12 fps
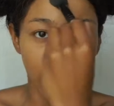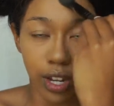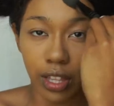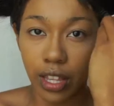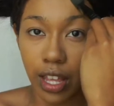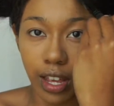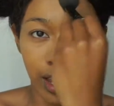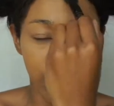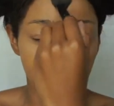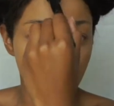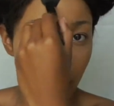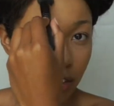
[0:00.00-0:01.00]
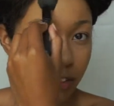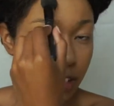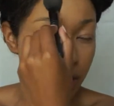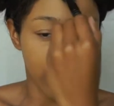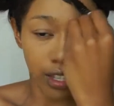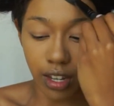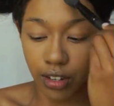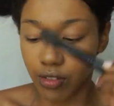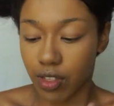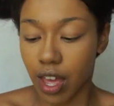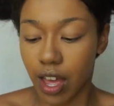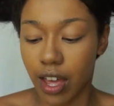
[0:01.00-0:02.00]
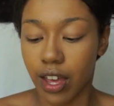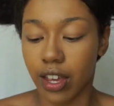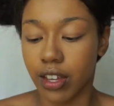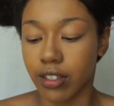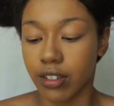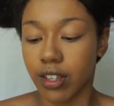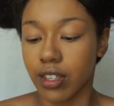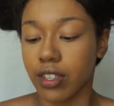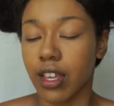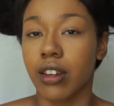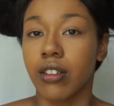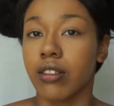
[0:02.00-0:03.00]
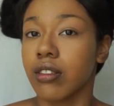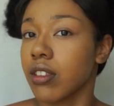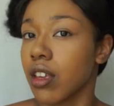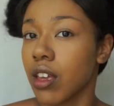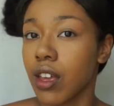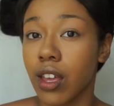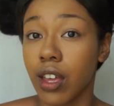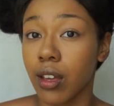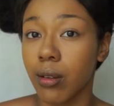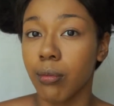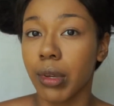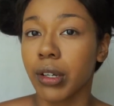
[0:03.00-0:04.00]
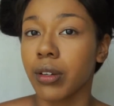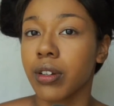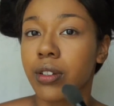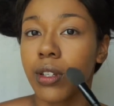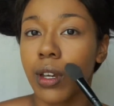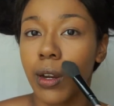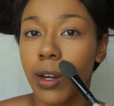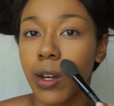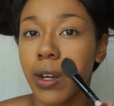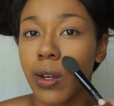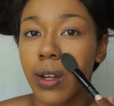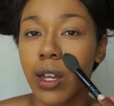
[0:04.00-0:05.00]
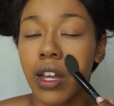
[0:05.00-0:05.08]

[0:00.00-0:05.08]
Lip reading: forehead lines, obviously under the eyes, because that is a big creasing area.